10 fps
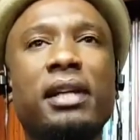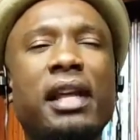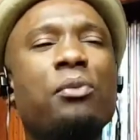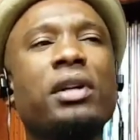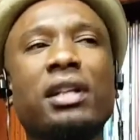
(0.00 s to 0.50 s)

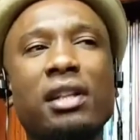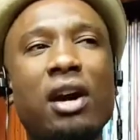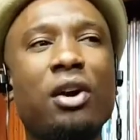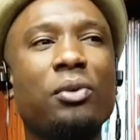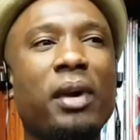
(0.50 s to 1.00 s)
and that went a
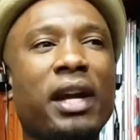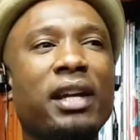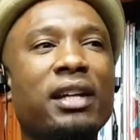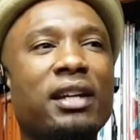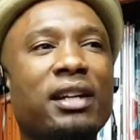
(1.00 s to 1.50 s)
long
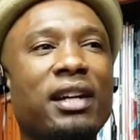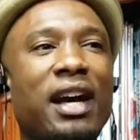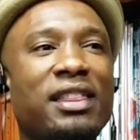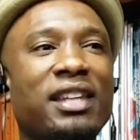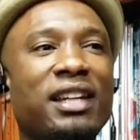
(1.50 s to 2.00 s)
way,
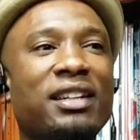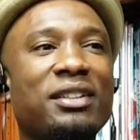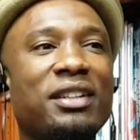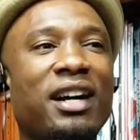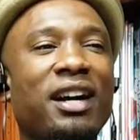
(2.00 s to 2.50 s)
I think,
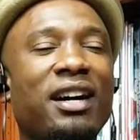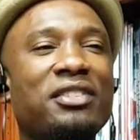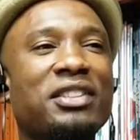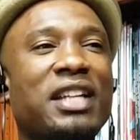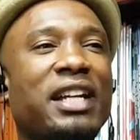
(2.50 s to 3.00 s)

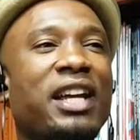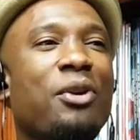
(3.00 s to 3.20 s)
and just kind of